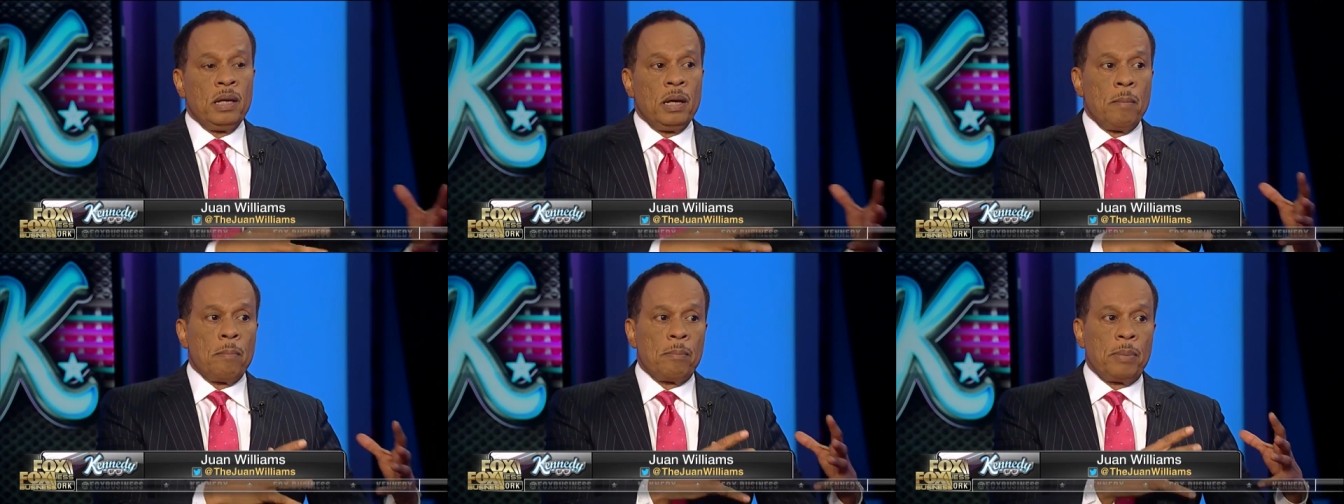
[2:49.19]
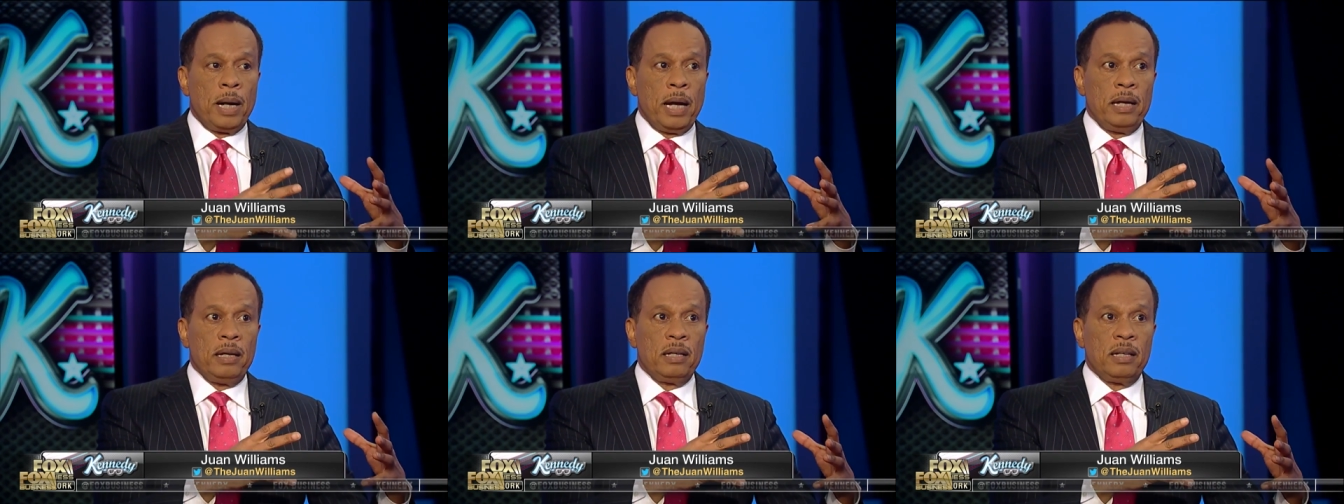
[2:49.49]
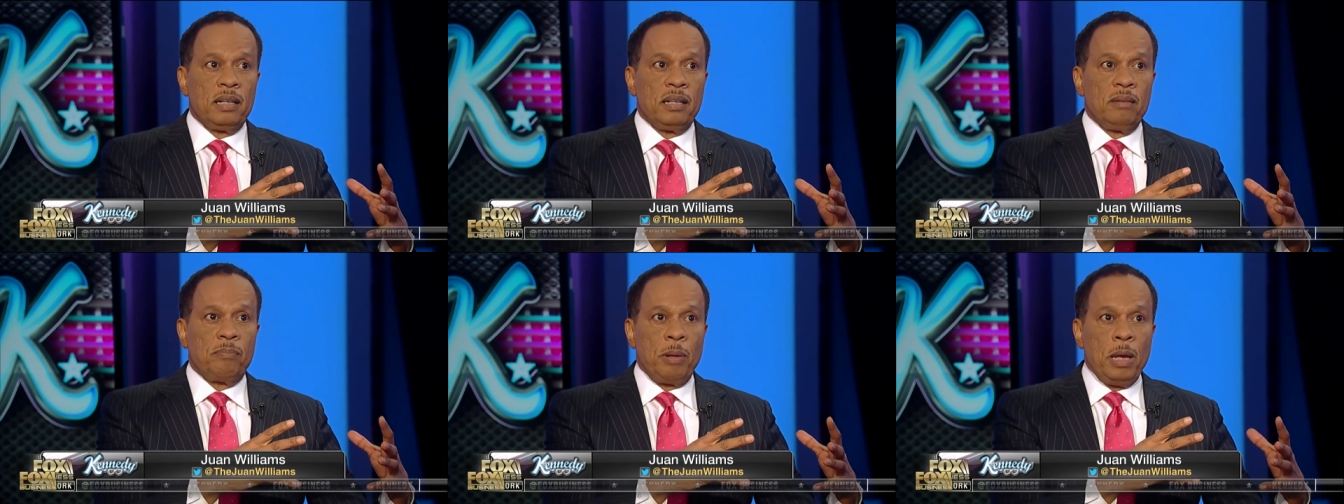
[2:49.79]
But
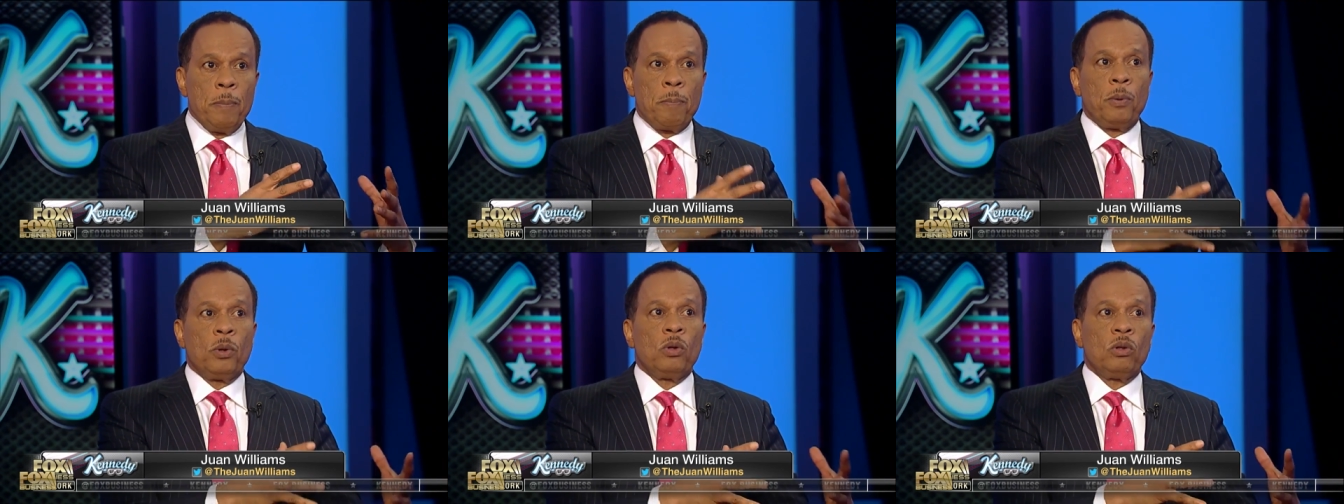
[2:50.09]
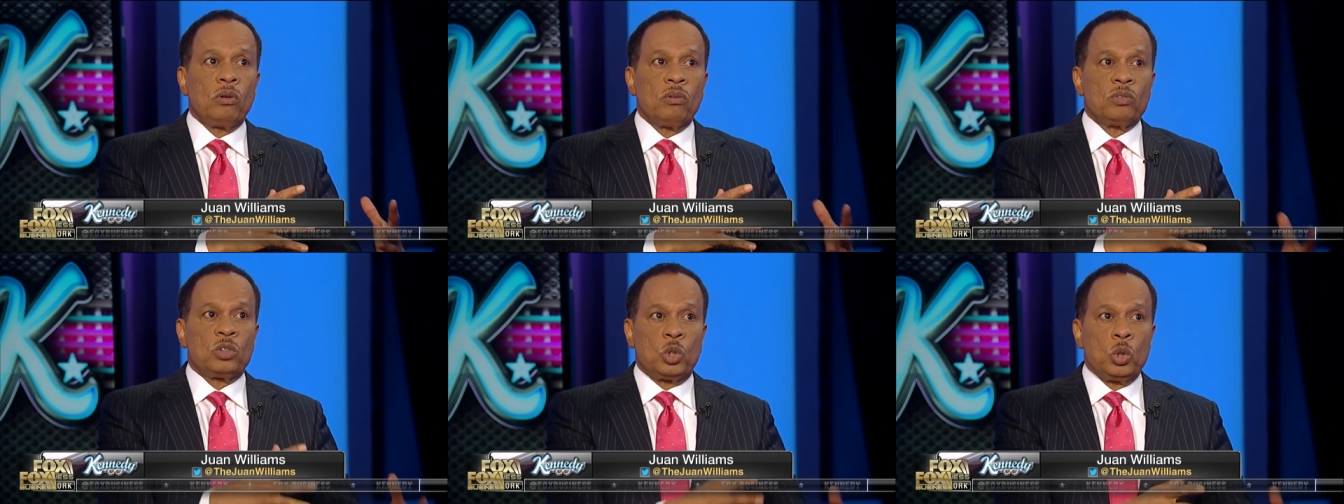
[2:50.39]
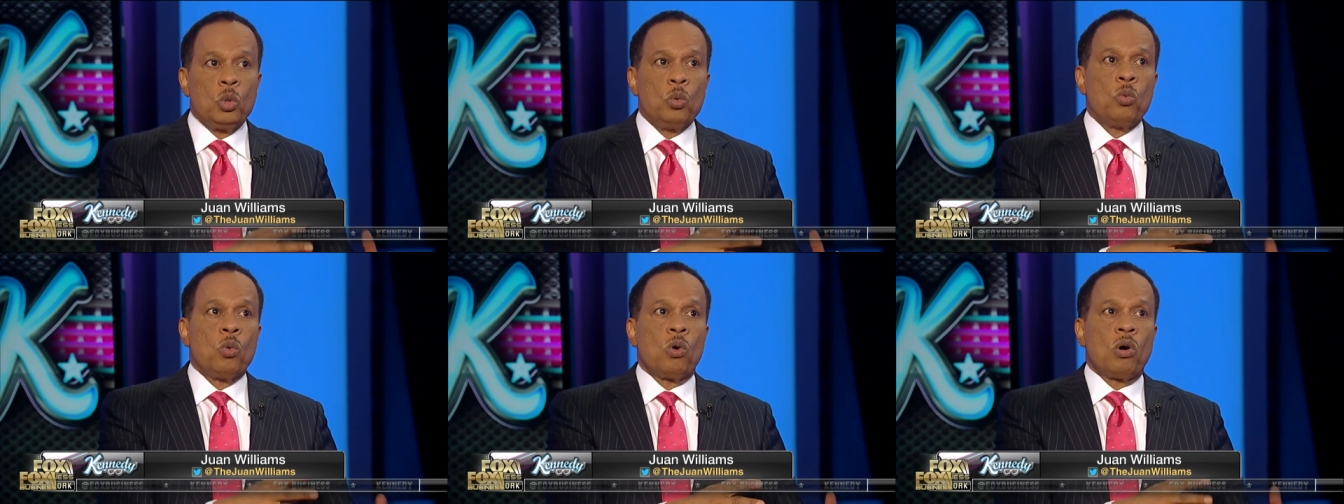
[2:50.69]
people
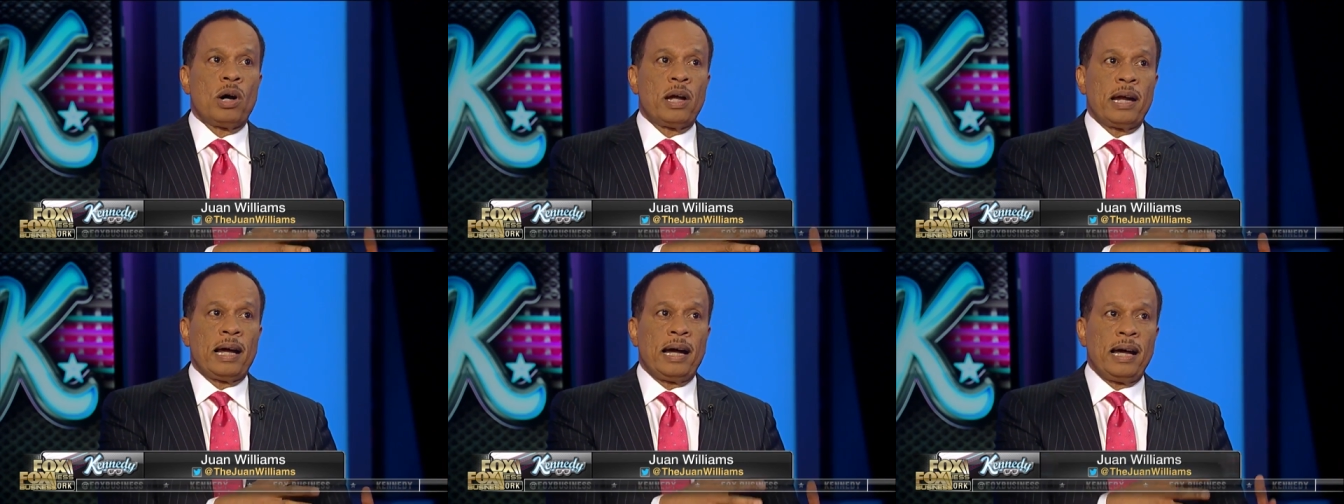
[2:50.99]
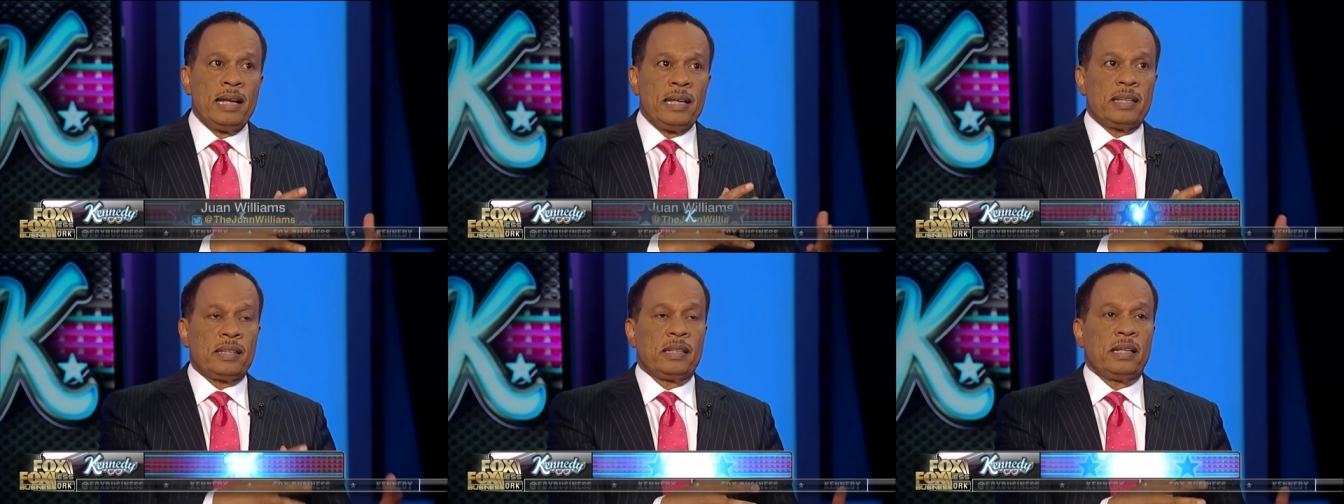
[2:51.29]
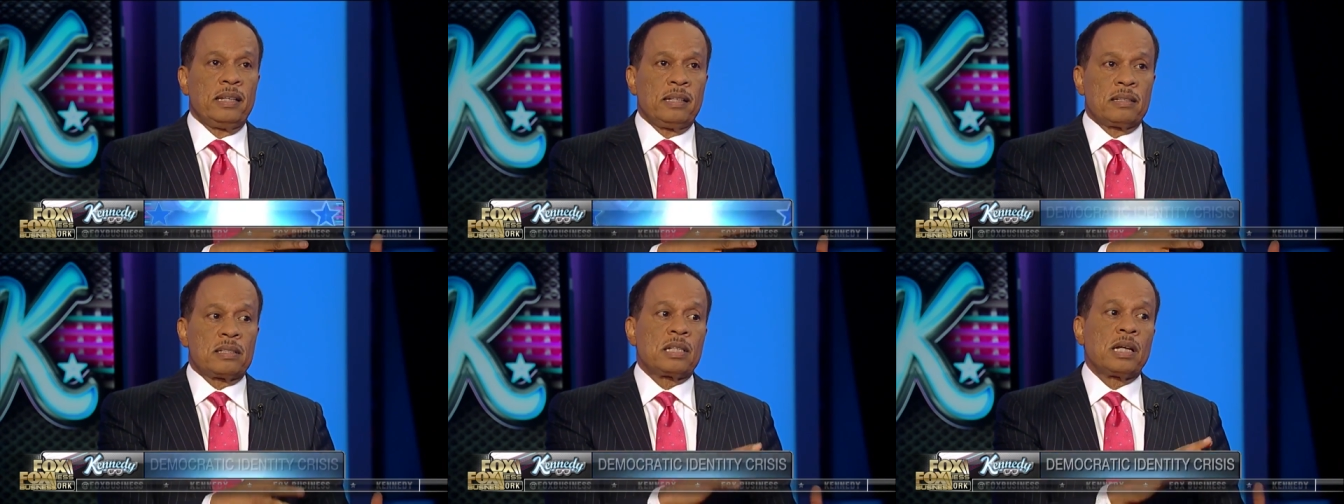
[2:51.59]
do want, I
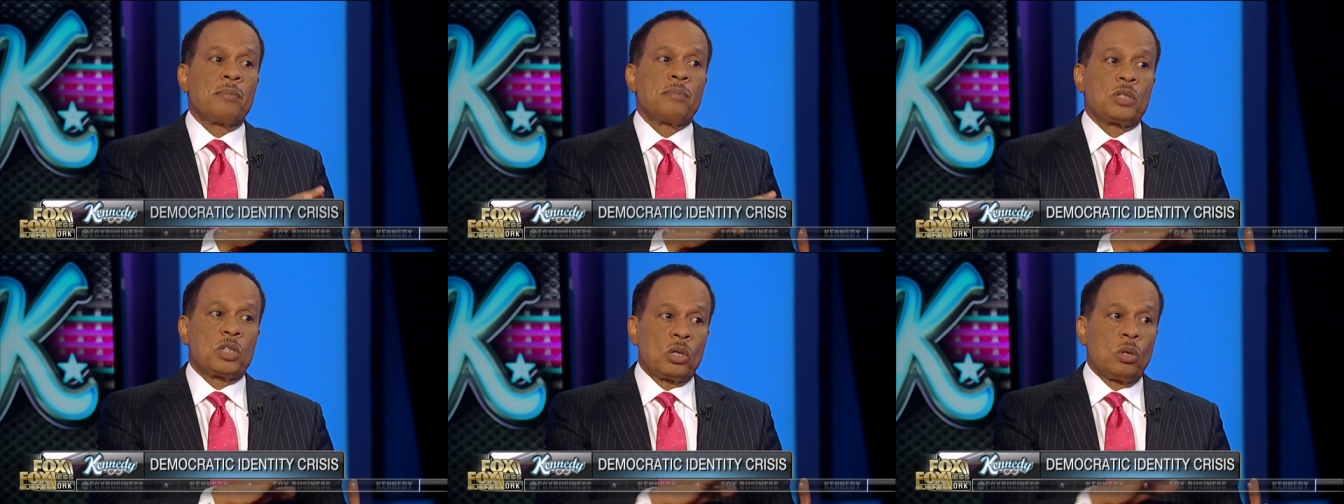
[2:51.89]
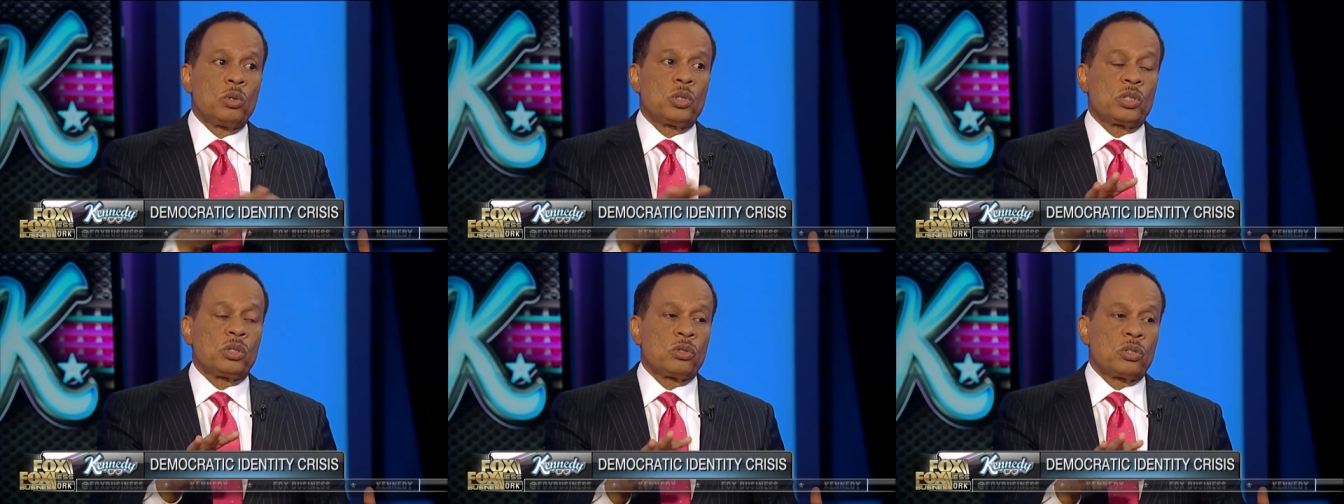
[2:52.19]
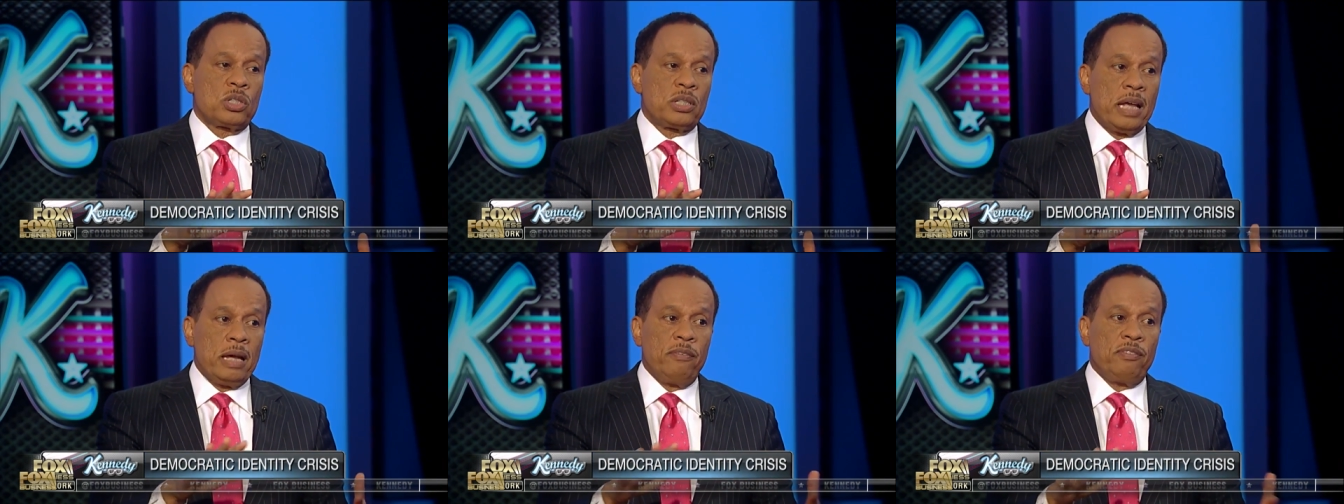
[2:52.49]
think, some social
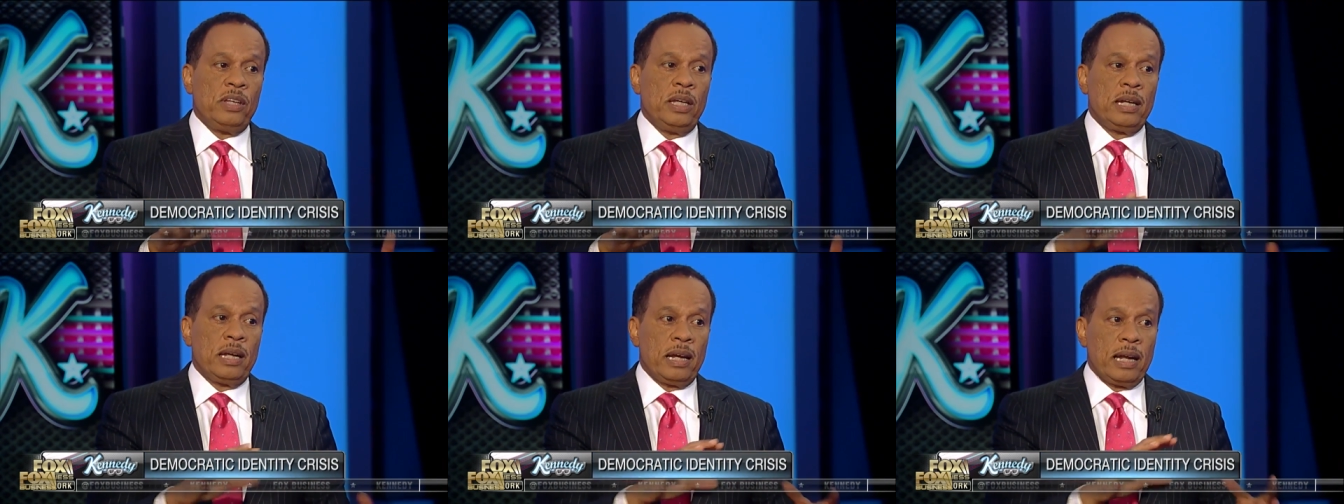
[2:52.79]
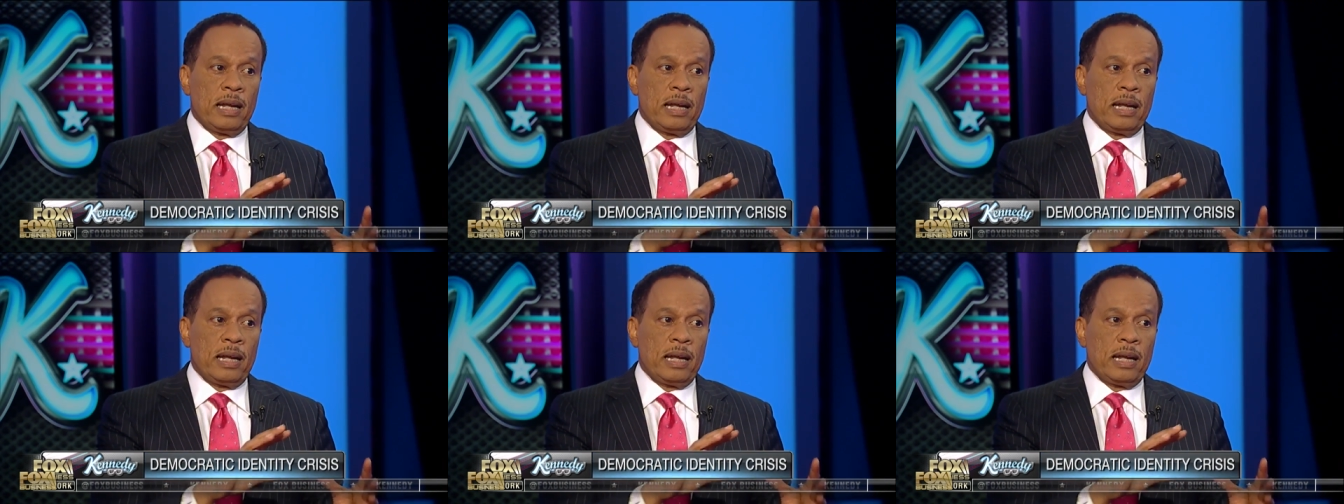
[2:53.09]
safety net,